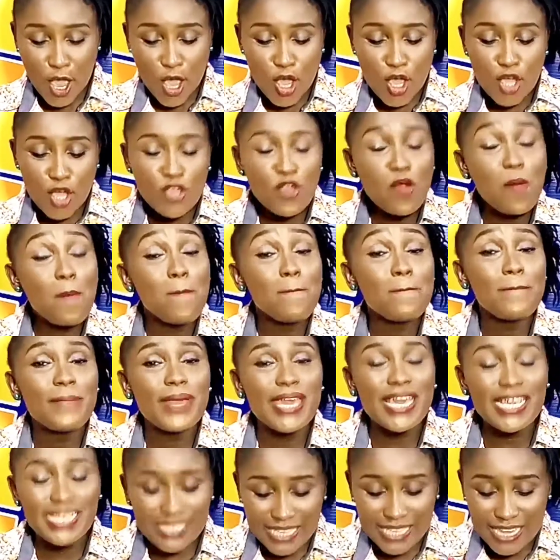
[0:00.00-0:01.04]
you
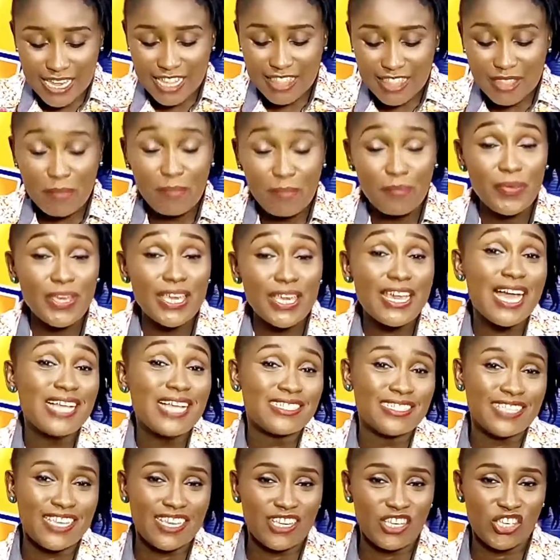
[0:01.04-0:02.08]
mix in the bigger
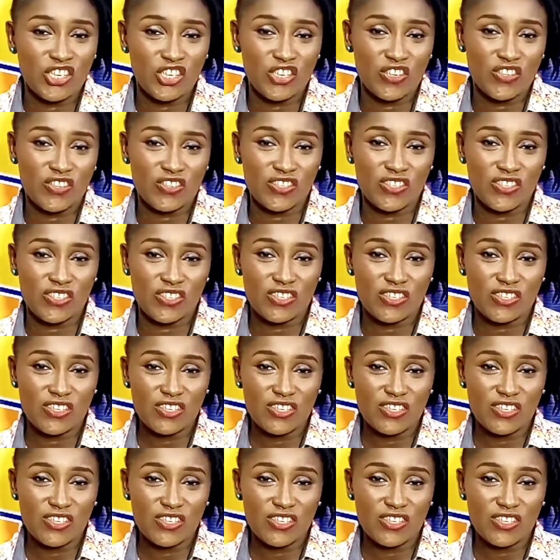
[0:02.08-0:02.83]
sections.